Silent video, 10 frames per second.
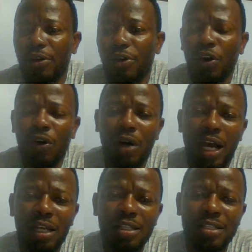No,
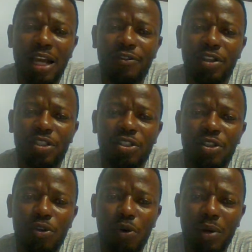alleles have nothing
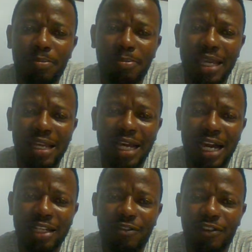to do with male
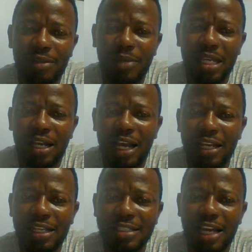and female.
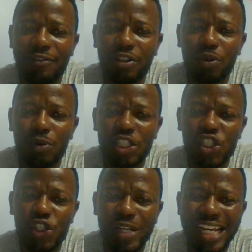Alleles have to do with
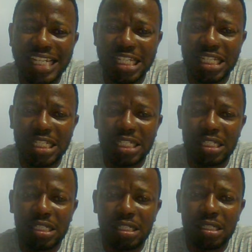trait.
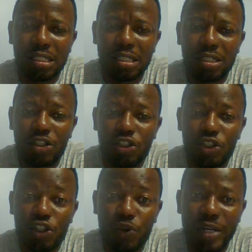
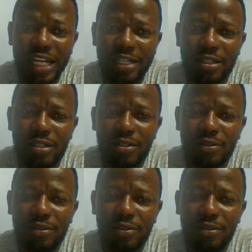Trait.